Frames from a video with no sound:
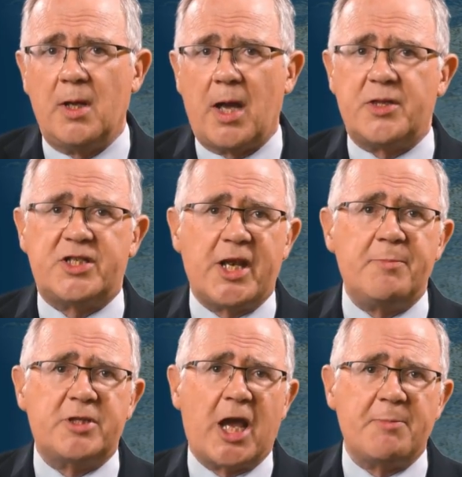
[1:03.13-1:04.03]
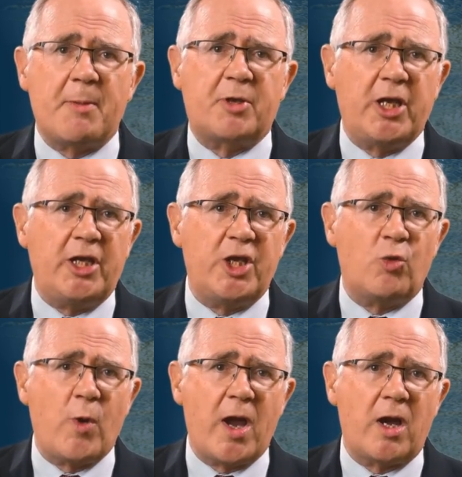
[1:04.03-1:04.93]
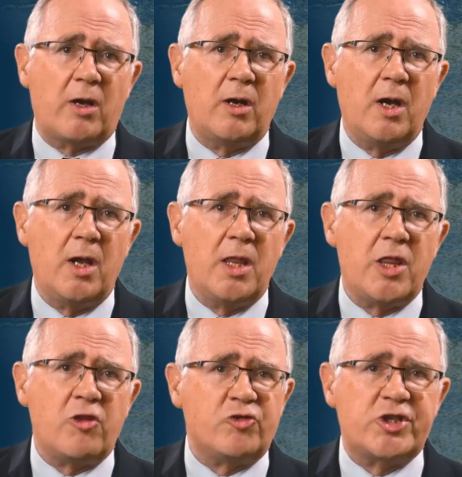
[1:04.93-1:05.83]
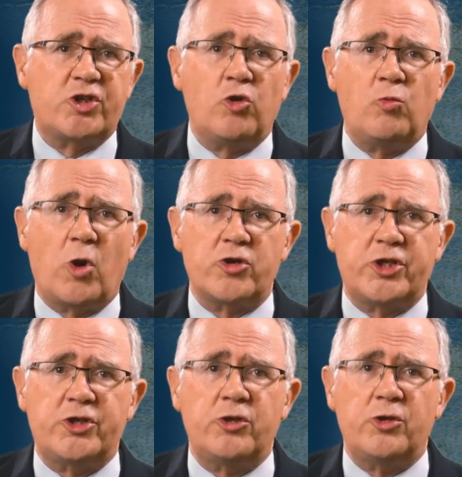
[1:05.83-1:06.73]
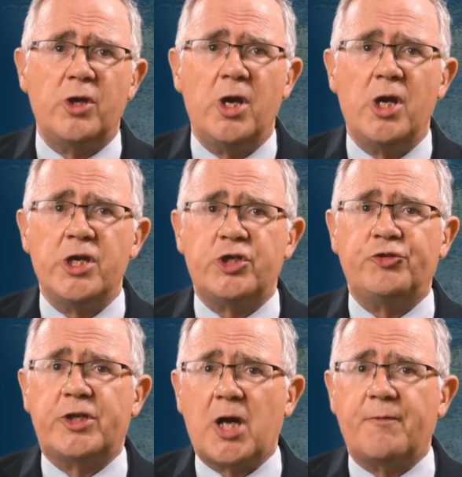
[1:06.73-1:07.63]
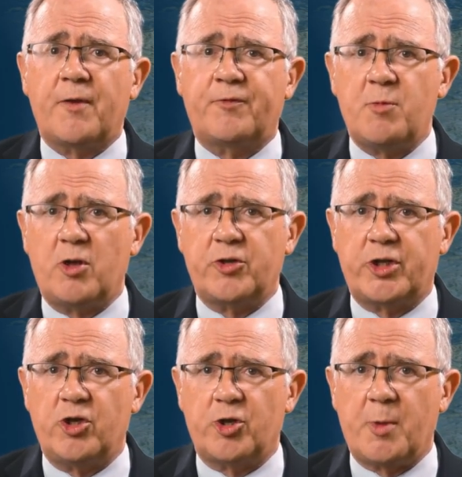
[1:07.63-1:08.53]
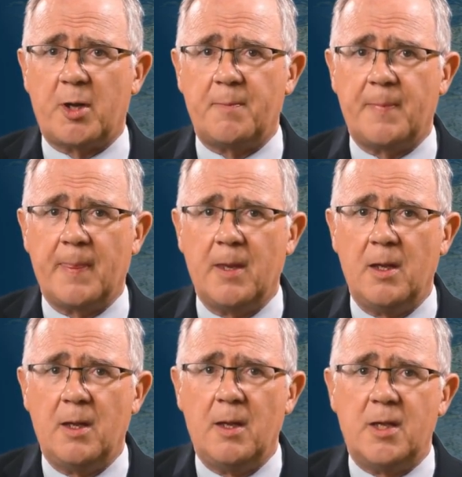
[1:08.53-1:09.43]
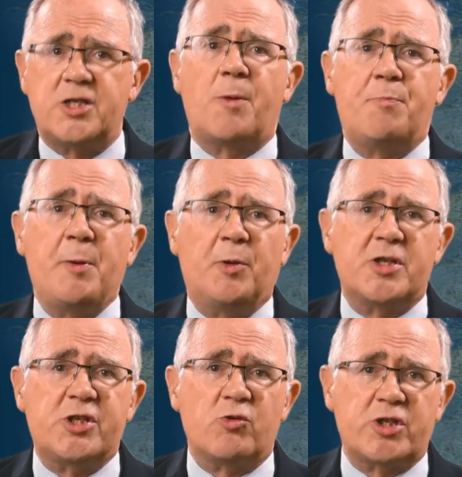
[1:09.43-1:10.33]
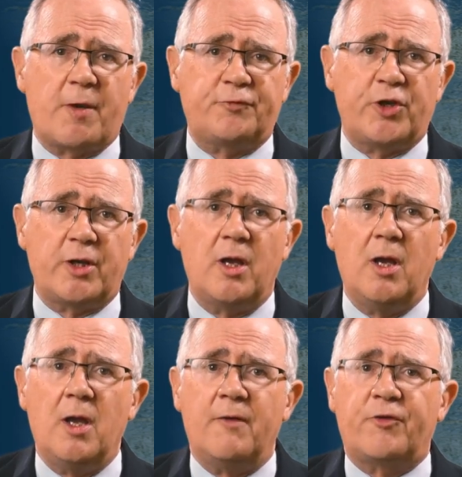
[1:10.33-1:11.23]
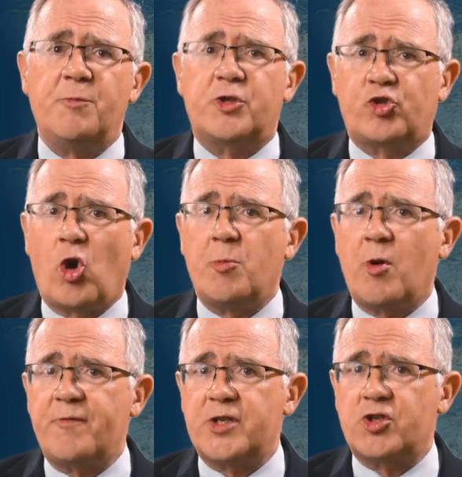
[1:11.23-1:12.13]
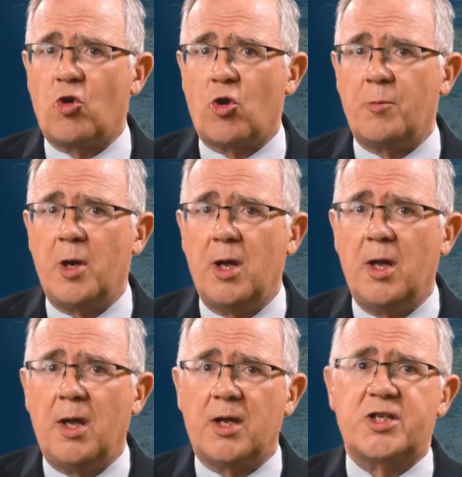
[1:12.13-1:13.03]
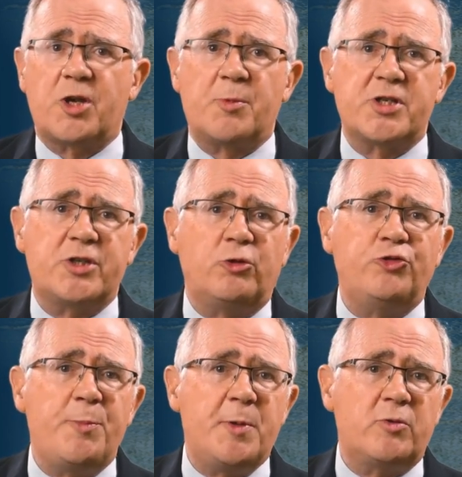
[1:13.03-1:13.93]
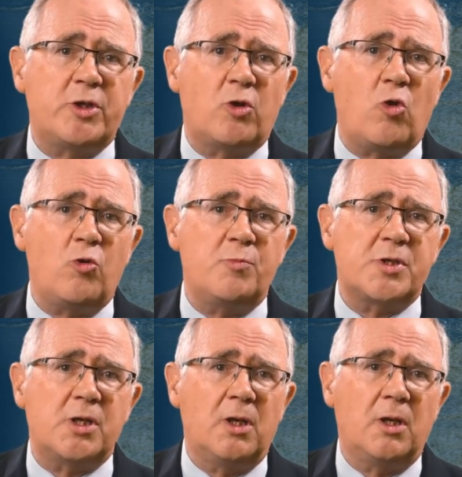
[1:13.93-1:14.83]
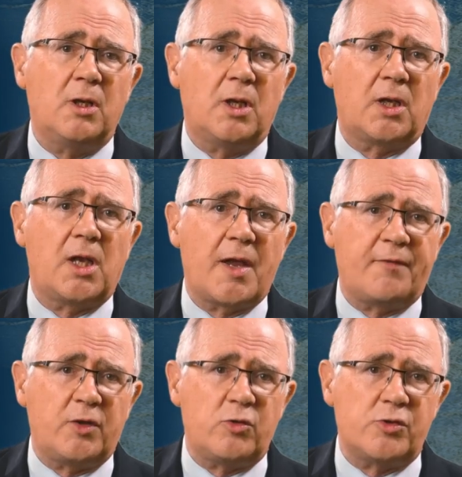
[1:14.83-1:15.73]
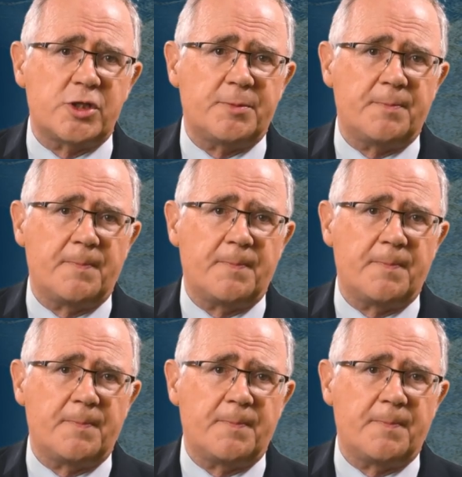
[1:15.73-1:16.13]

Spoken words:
At the same time, I'm keenly aware that there is still work to do to recover from Hurricane Irma. Some people are still suffering from the trauma of the storm, and some are still rebuilding homes and livelihoods.